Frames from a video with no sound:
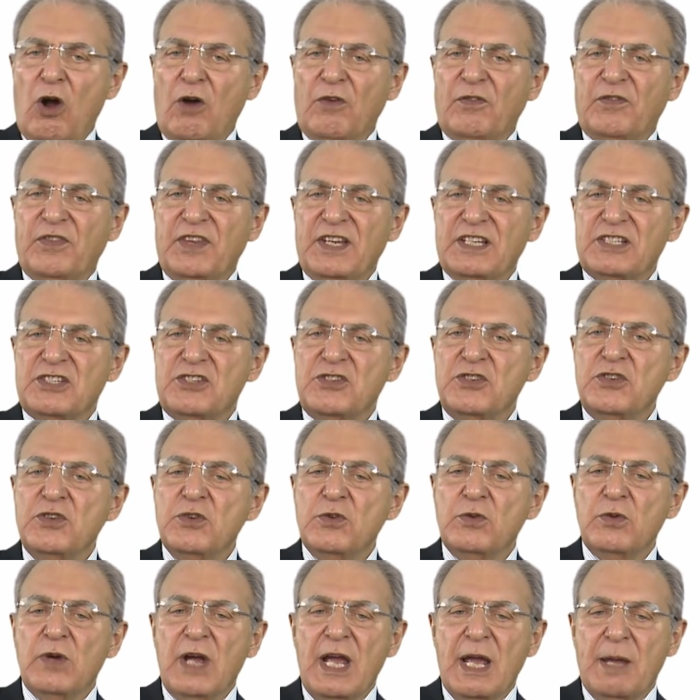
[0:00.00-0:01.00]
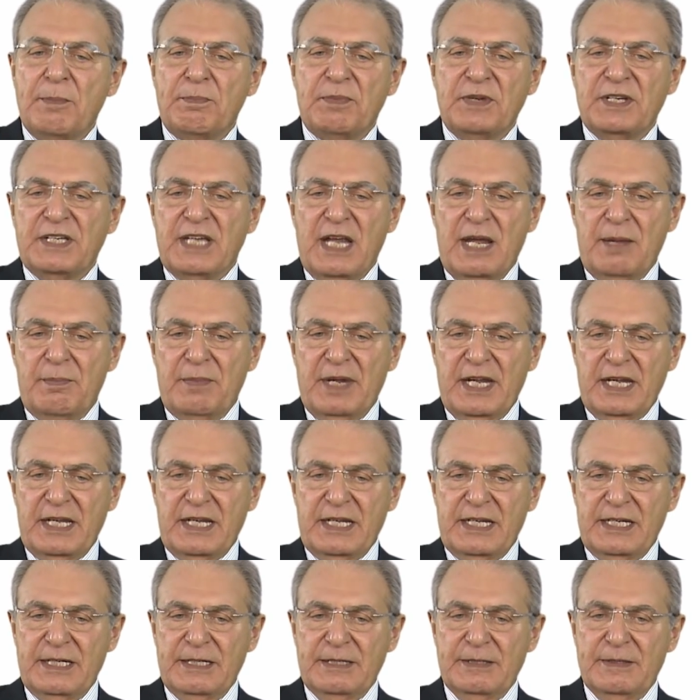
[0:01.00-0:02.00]
of this new
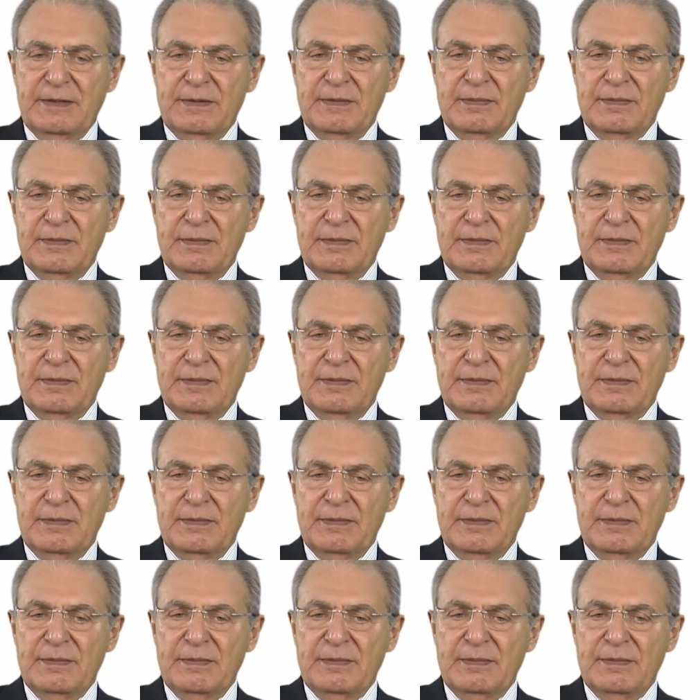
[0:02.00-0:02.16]
epidemic.